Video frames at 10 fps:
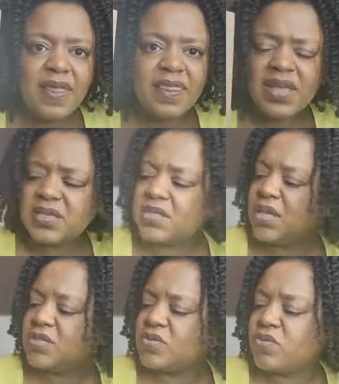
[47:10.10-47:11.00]
This
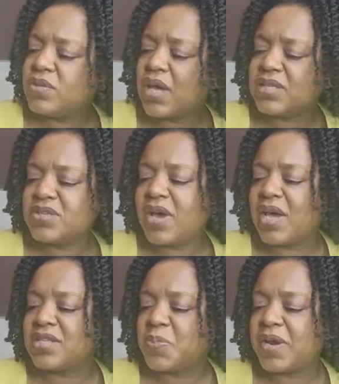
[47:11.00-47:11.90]
is called, I don't know how
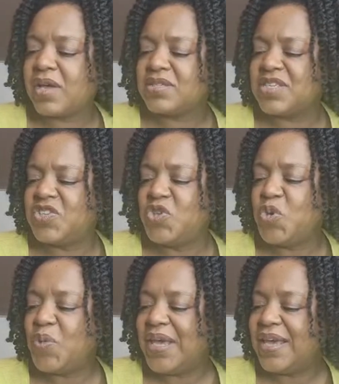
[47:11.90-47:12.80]
to pronounce this,
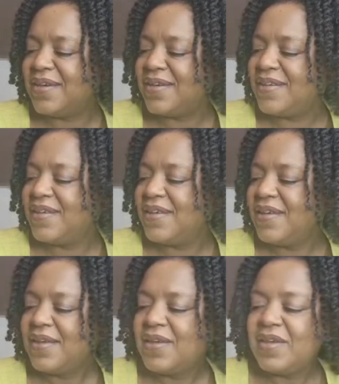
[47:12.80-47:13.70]
Nooie.
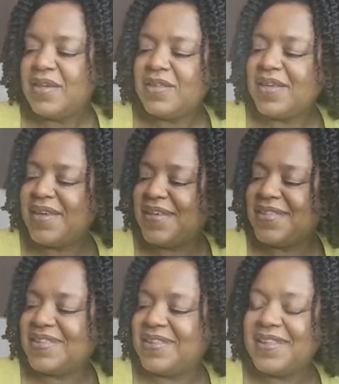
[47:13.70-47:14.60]
Nooie.
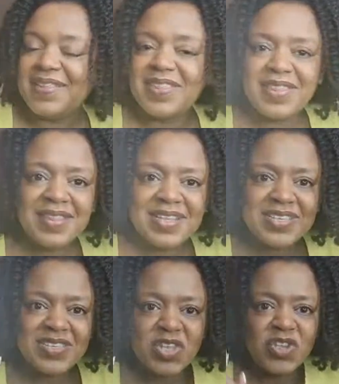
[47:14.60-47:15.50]
This
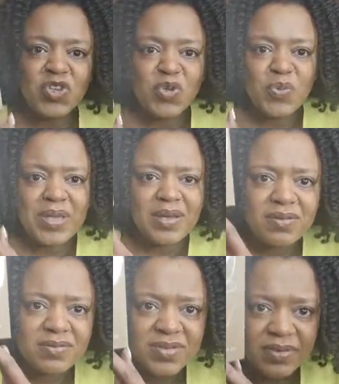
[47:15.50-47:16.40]
is the Nooie,
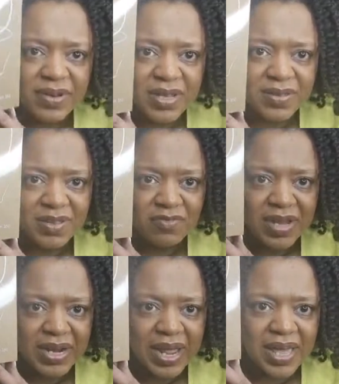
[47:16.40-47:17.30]
oh, sorry, the
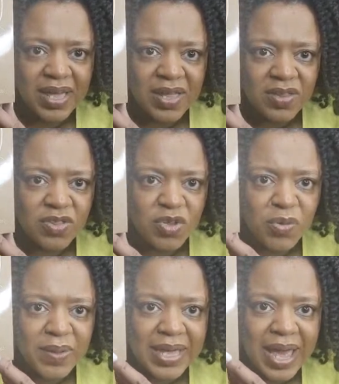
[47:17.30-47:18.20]
ring light.
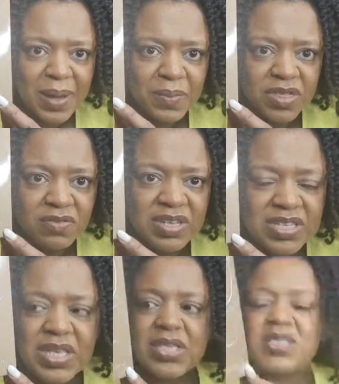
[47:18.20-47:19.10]
Nooie Cam three
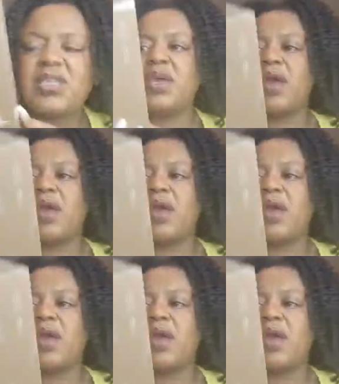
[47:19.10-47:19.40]
sixty.